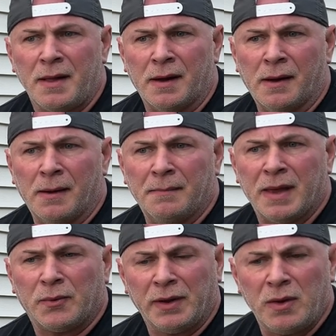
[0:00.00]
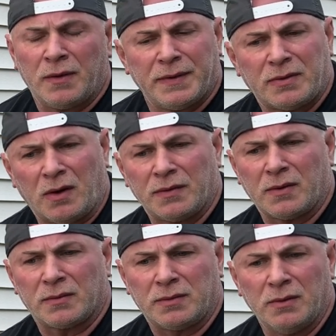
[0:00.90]
Um, and really what these soft
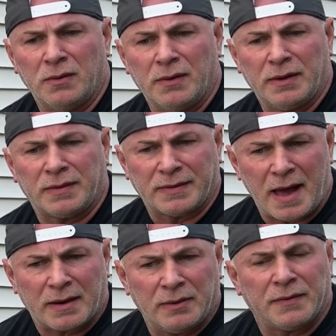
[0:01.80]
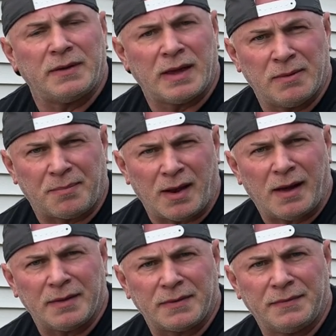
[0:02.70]
starts do is exactly what the name
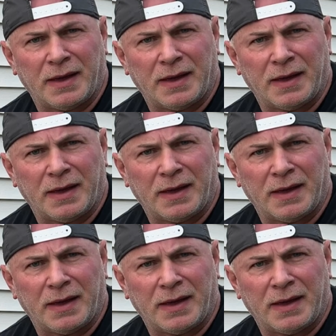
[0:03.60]
implies.